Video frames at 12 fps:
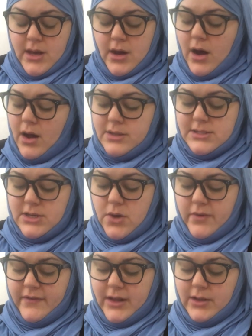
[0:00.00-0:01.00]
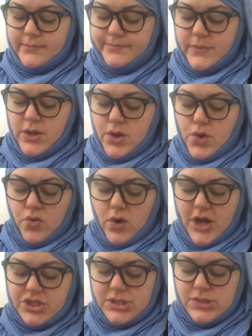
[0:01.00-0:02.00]
All to no avail.
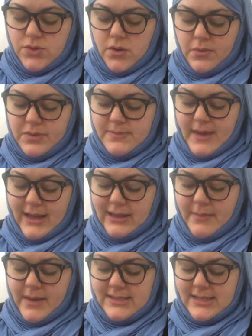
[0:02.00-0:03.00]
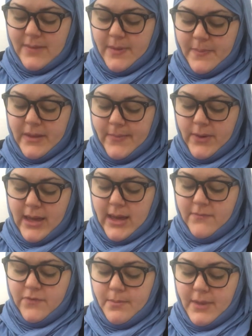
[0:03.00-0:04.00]
Raj's store was madly messy, but people
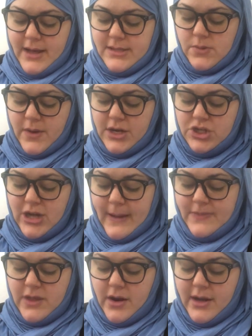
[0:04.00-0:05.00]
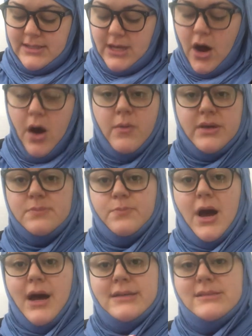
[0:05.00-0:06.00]
came from miles away to shop there as he always
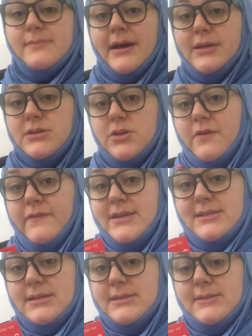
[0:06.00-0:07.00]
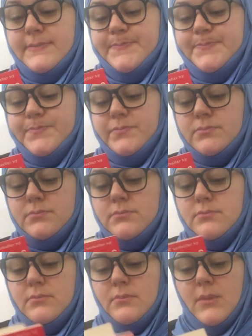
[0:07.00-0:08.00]
brought a smile to their faces.
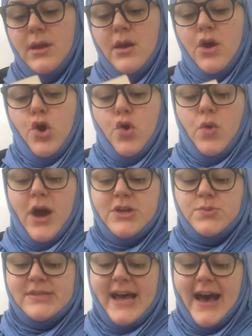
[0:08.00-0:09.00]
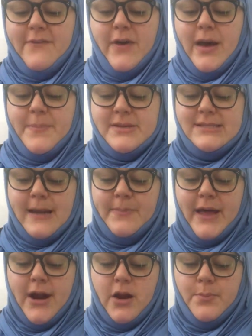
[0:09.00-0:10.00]
Raj was halfway up a
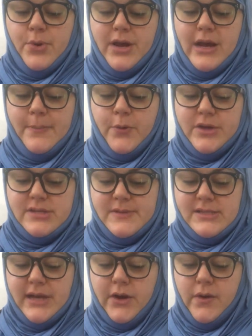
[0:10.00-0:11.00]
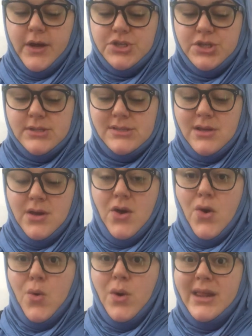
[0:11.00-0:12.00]
stepladder putting up Christmas decorations.
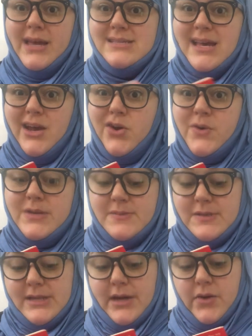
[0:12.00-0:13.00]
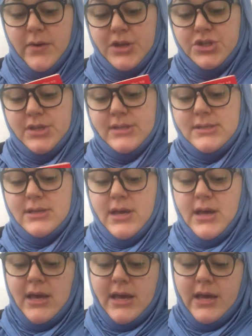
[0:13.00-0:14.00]
Well, I say Christmas decorations.
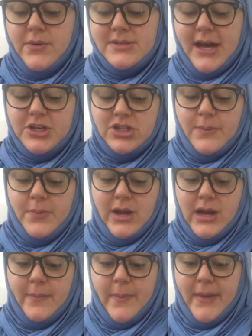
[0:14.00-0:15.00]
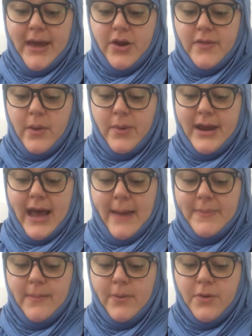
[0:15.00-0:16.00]
He was actually putting up a banner that read
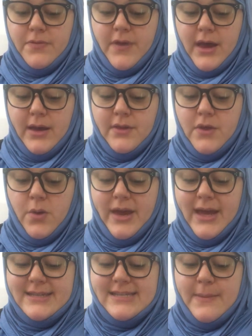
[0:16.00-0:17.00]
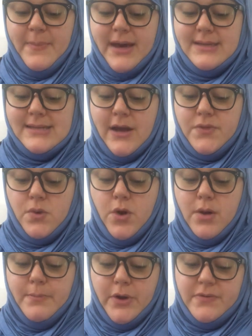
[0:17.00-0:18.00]
Happy Birthday, though he had Tipp-X'd out the
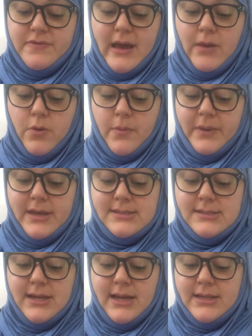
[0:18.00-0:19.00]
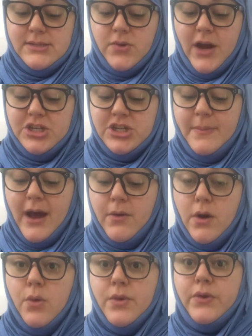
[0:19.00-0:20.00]
word birthday and replaced it in scratchy
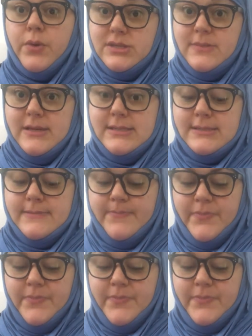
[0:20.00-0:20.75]
biro with Christmas.